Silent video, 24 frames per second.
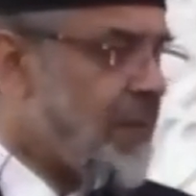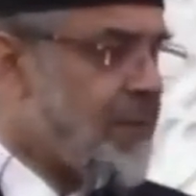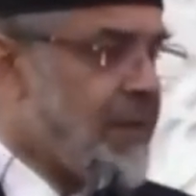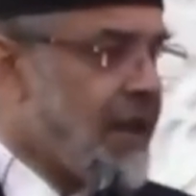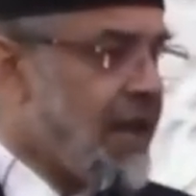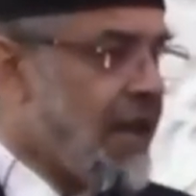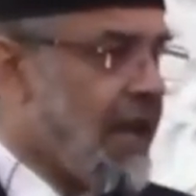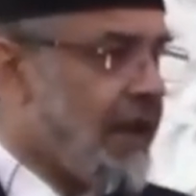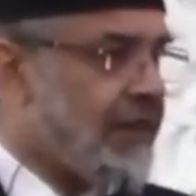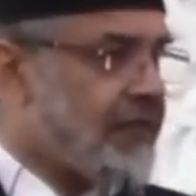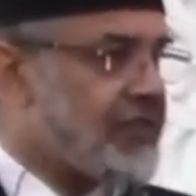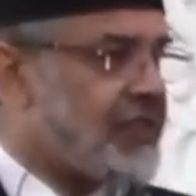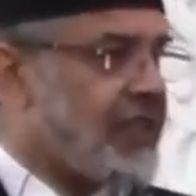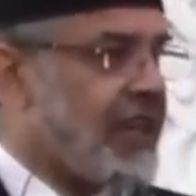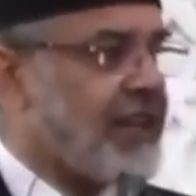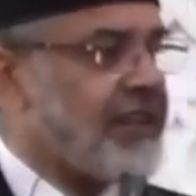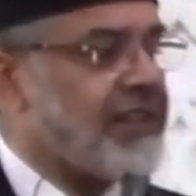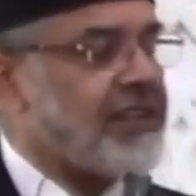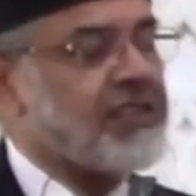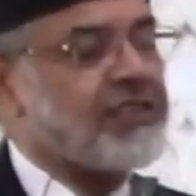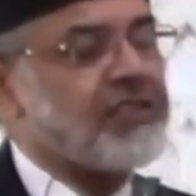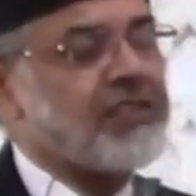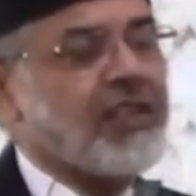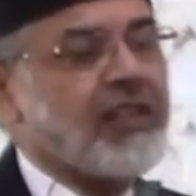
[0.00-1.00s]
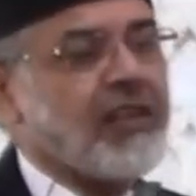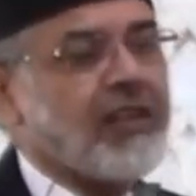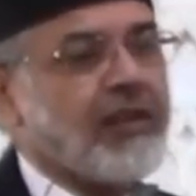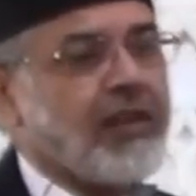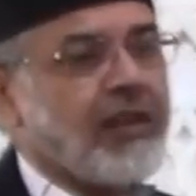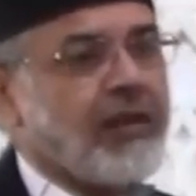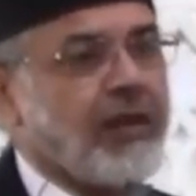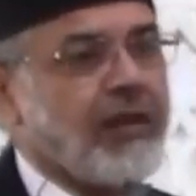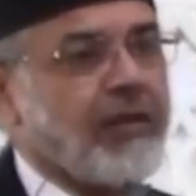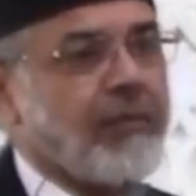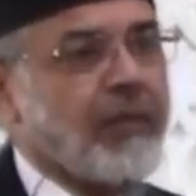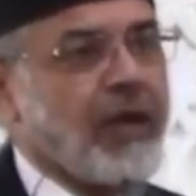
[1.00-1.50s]
may have said this in,
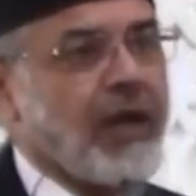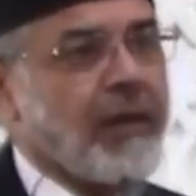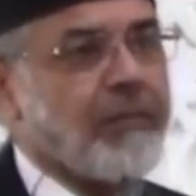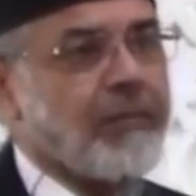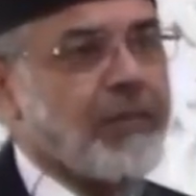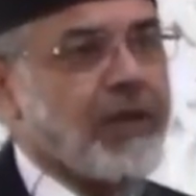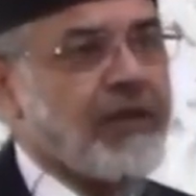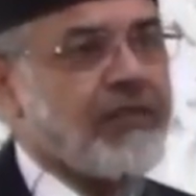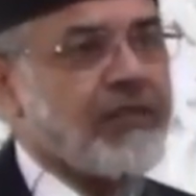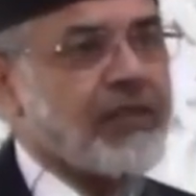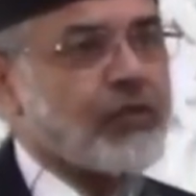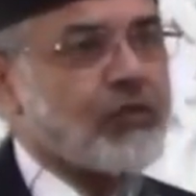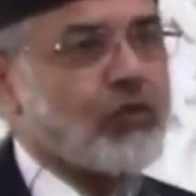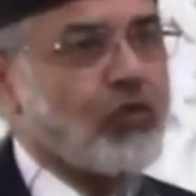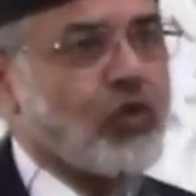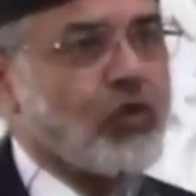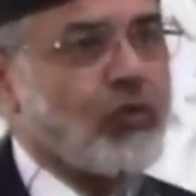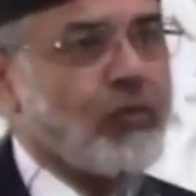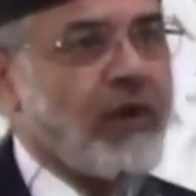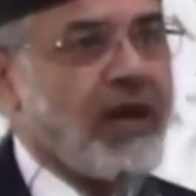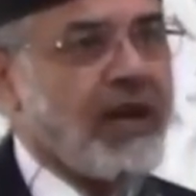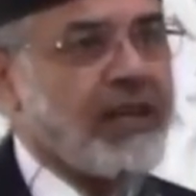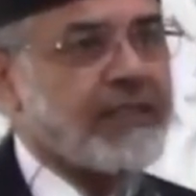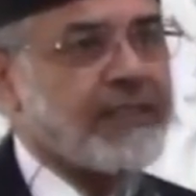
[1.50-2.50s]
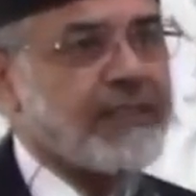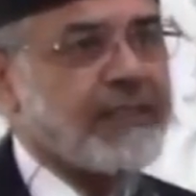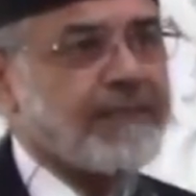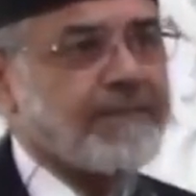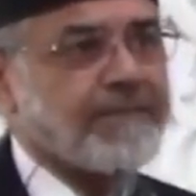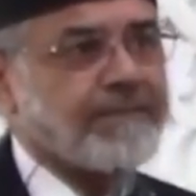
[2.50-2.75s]
in my previous khutbahs.